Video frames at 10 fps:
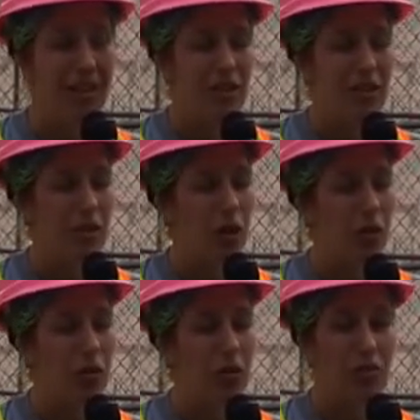So
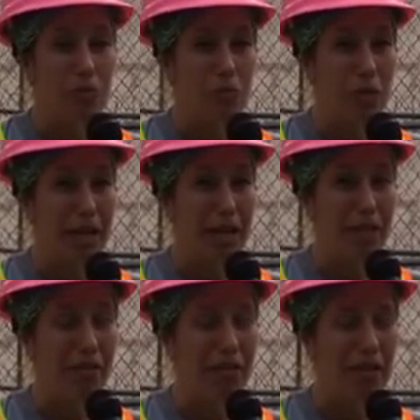we're taking a
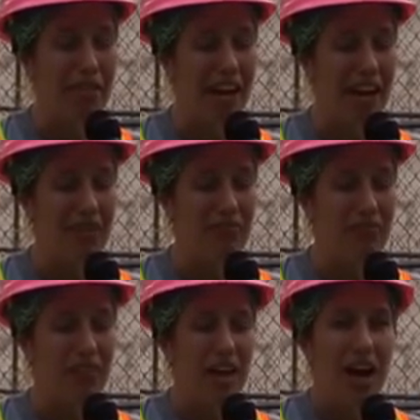look at that.
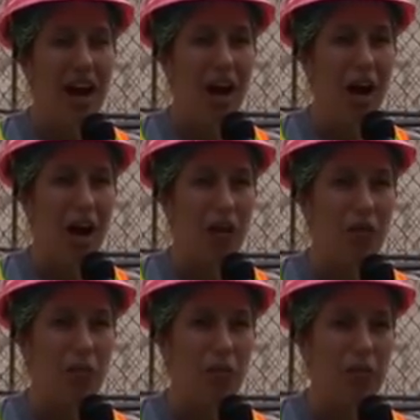
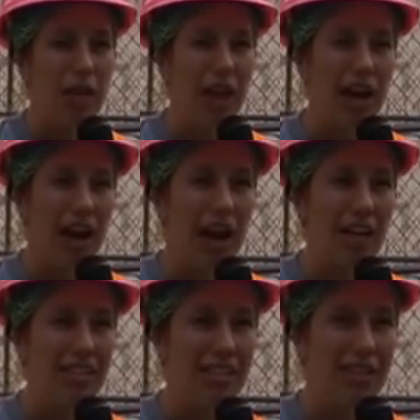Kay
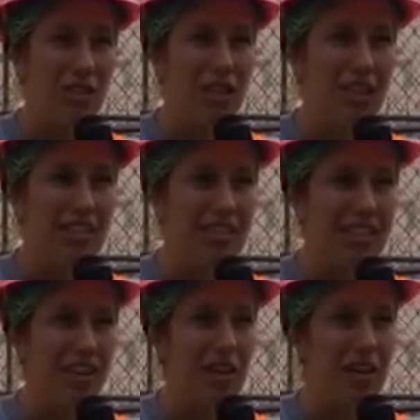Hines yesterday, the
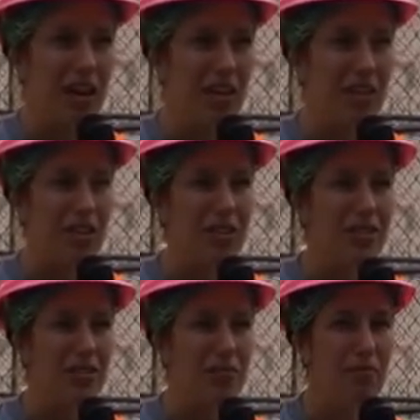city archaeologist,
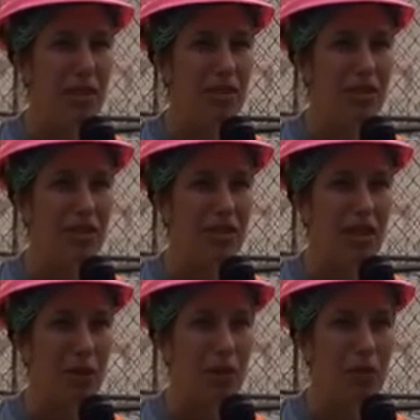mentioned that
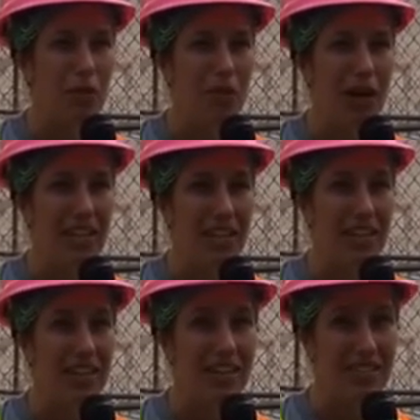we were finding
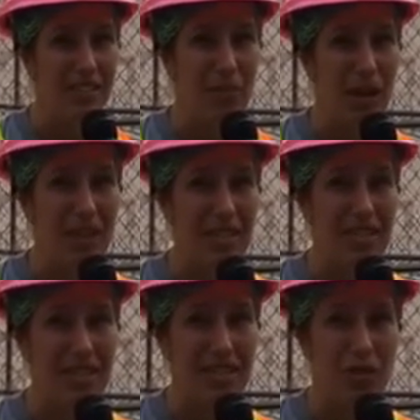some 19th
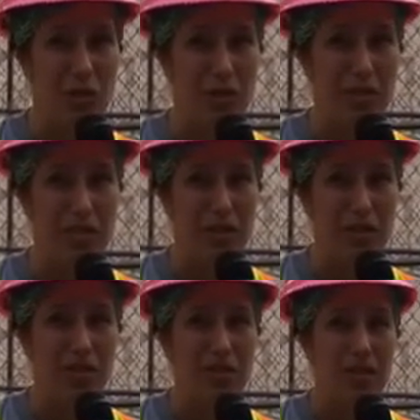century materials.